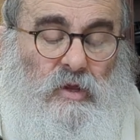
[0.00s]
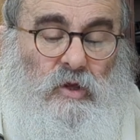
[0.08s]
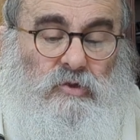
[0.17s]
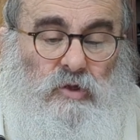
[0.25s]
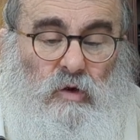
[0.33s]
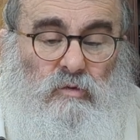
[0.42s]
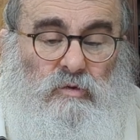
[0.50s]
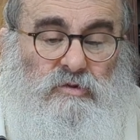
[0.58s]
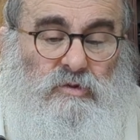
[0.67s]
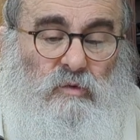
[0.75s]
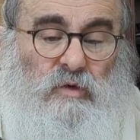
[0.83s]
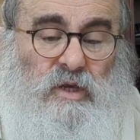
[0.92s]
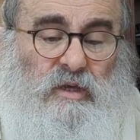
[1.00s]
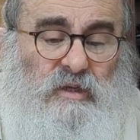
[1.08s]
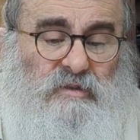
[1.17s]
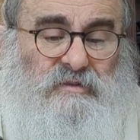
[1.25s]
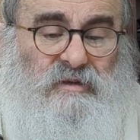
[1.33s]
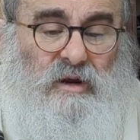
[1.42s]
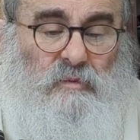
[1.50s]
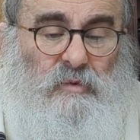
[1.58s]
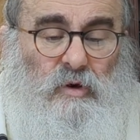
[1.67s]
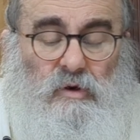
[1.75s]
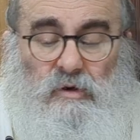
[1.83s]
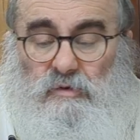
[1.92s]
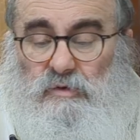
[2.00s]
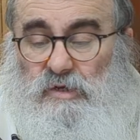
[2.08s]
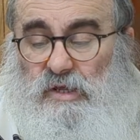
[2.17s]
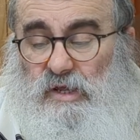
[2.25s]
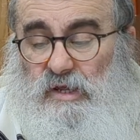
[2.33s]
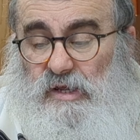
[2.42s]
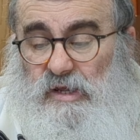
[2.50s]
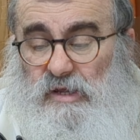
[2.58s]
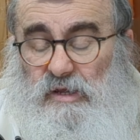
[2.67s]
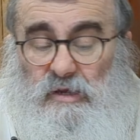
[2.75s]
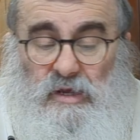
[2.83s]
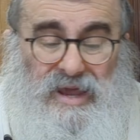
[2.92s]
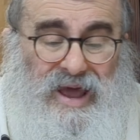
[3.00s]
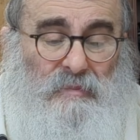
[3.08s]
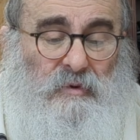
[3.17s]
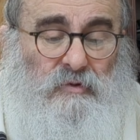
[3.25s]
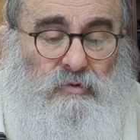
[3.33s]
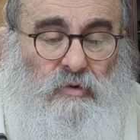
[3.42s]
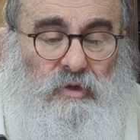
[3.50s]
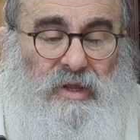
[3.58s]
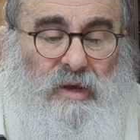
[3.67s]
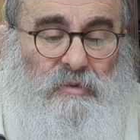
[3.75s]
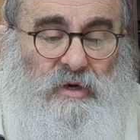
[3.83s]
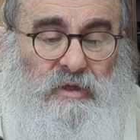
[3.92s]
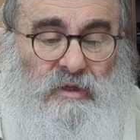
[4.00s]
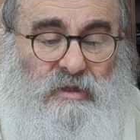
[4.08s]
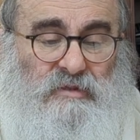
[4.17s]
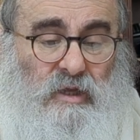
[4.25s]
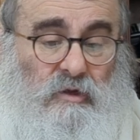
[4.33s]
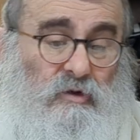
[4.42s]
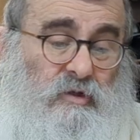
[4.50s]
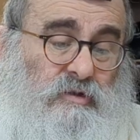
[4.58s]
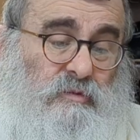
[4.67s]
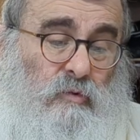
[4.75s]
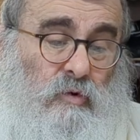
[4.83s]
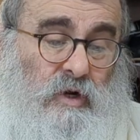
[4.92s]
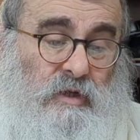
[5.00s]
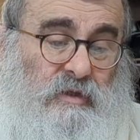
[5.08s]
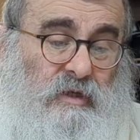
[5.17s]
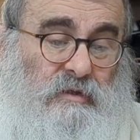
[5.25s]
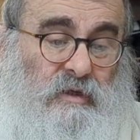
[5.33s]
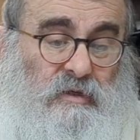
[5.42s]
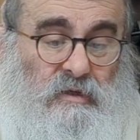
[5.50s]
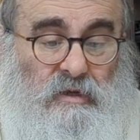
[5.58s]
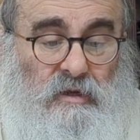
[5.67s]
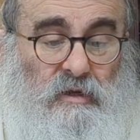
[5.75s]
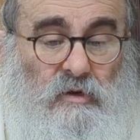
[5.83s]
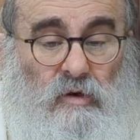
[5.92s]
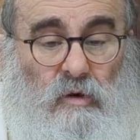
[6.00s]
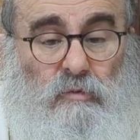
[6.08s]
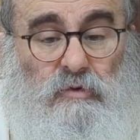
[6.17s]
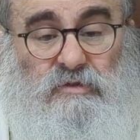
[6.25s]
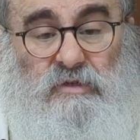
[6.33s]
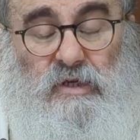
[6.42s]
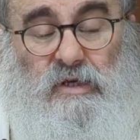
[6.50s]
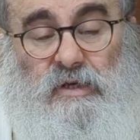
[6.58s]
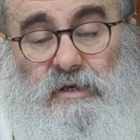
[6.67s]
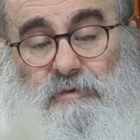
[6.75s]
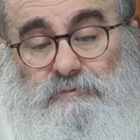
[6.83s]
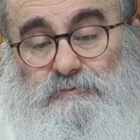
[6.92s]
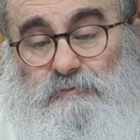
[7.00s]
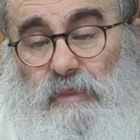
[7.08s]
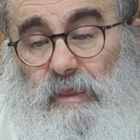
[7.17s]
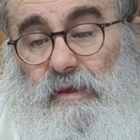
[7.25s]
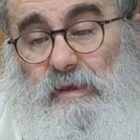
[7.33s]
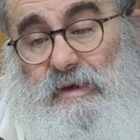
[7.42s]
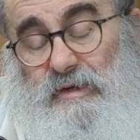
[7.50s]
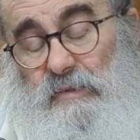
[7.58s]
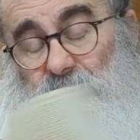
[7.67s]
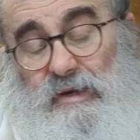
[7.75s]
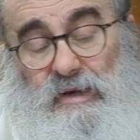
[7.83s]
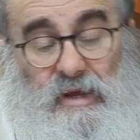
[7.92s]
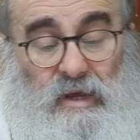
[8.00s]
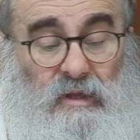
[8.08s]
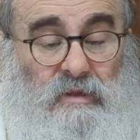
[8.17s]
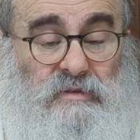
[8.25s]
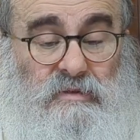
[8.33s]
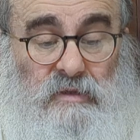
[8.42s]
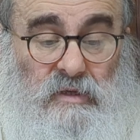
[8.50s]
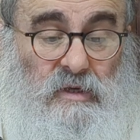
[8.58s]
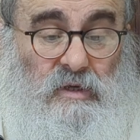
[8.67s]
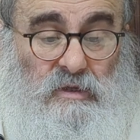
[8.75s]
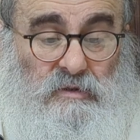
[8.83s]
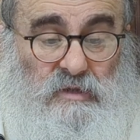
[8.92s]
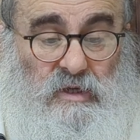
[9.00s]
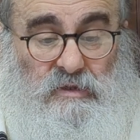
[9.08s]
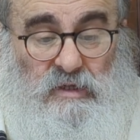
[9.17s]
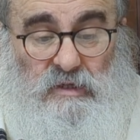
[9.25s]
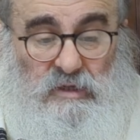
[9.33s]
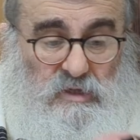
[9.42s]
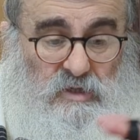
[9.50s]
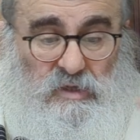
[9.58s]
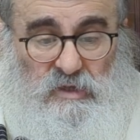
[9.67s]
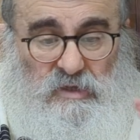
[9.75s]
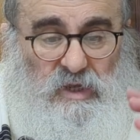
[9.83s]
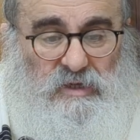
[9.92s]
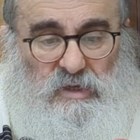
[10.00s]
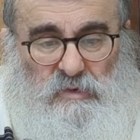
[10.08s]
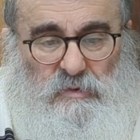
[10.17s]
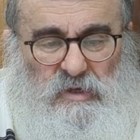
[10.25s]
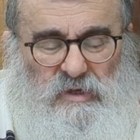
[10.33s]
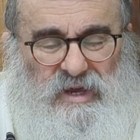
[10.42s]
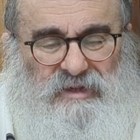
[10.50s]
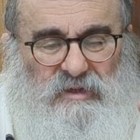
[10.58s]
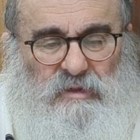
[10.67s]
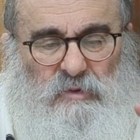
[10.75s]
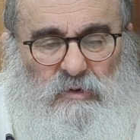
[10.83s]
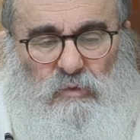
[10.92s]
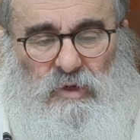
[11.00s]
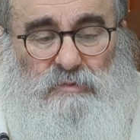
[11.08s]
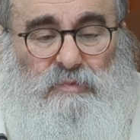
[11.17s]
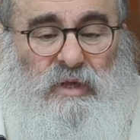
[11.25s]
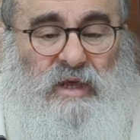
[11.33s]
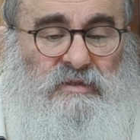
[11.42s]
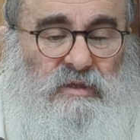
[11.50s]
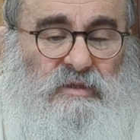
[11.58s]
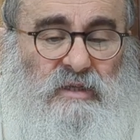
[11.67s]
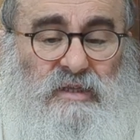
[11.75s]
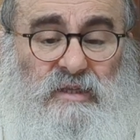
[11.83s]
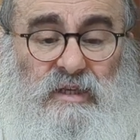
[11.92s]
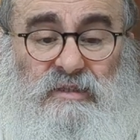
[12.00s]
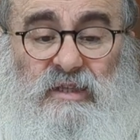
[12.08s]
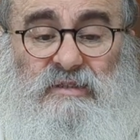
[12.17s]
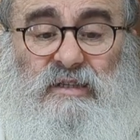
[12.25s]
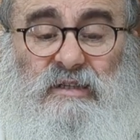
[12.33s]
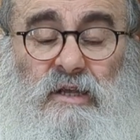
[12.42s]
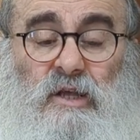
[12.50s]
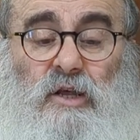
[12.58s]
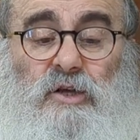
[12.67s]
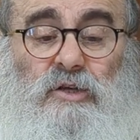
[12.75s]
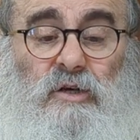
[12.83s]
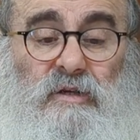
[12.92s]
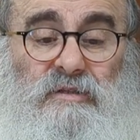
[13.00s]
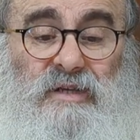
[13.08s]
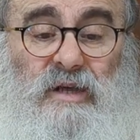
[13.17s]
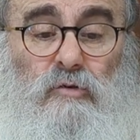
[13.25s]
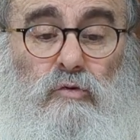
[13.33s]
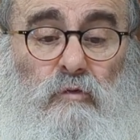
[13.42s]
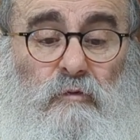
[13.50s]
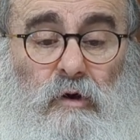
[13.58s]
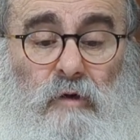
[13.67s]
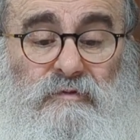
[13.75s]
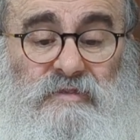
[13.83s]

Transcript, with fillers: So, so here is the Ramo. He, he, he happened to elaborate on this halachas more, I think, than almost um, anybody else. That, that he, he, like he, he, gathered them in one place. So it says like this. That's in Yoreh De'ah Kuf Chav